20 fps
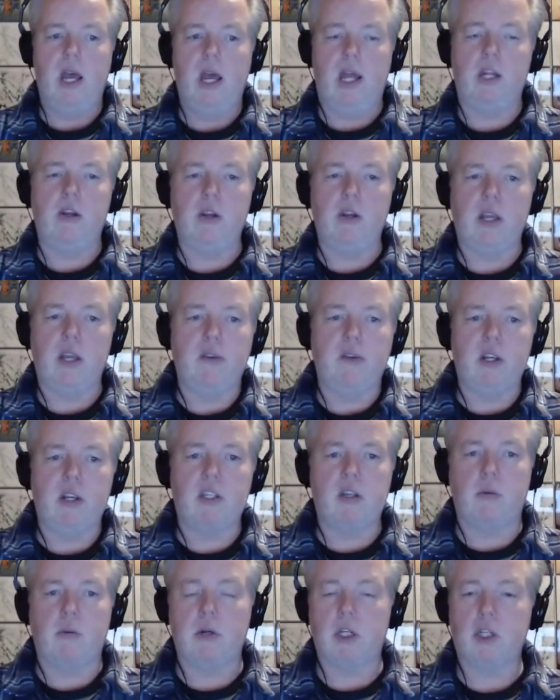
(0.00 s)
And you're giving
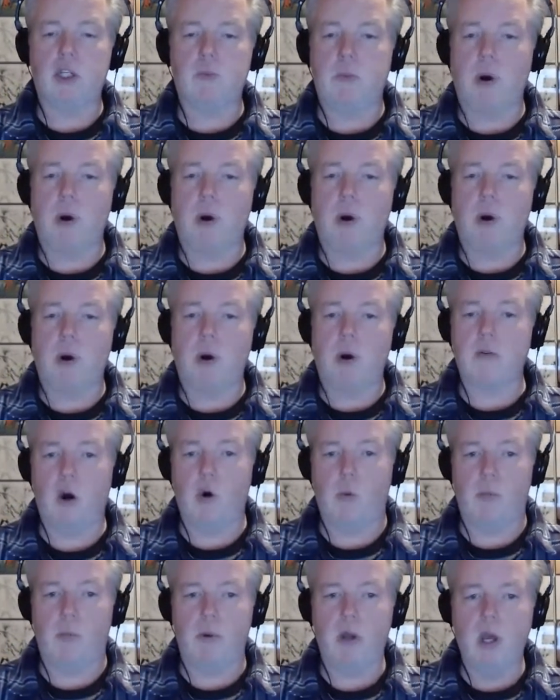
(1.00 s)
someone a spark of
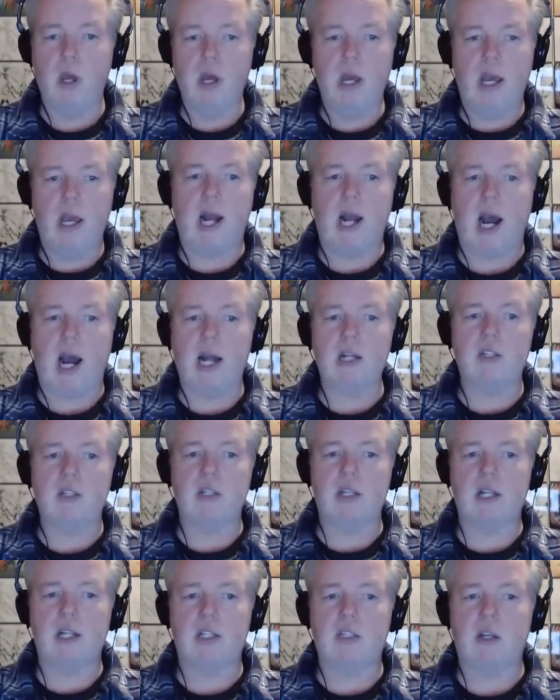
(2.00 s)
hope. And
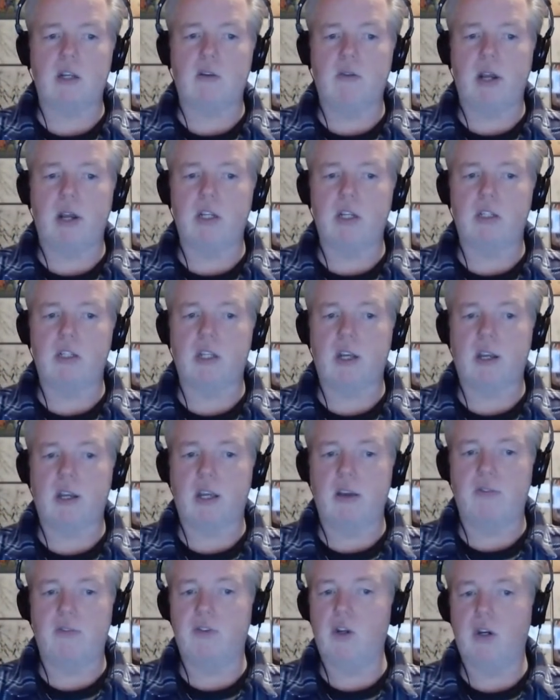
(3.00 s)
honestly, that's the greatest
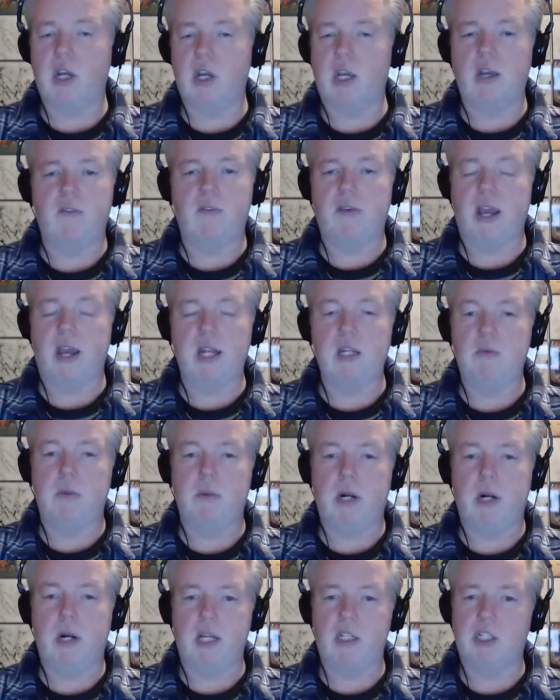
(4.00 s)
gift you can give
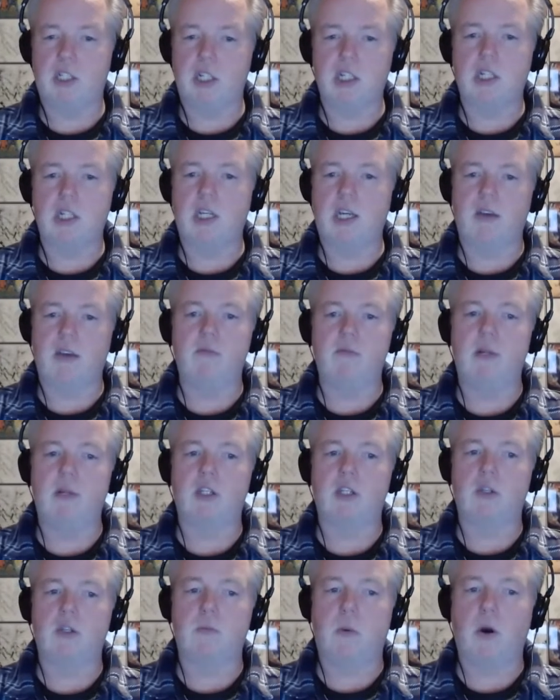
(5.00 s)
anybody is just give them
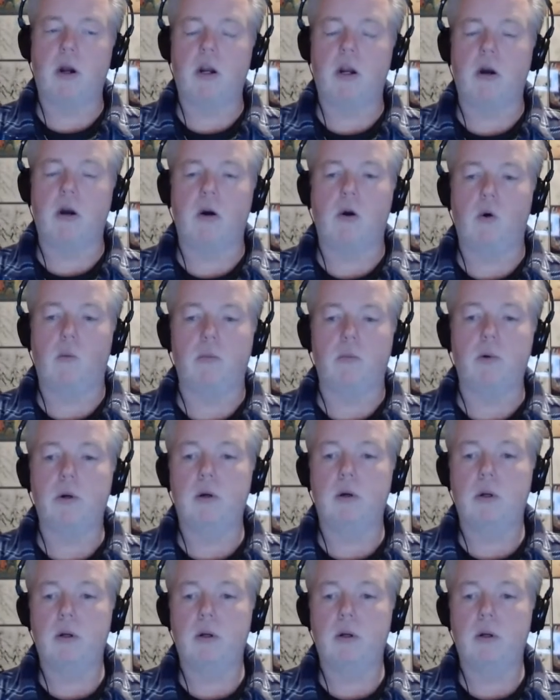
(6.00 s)
that spark of hope.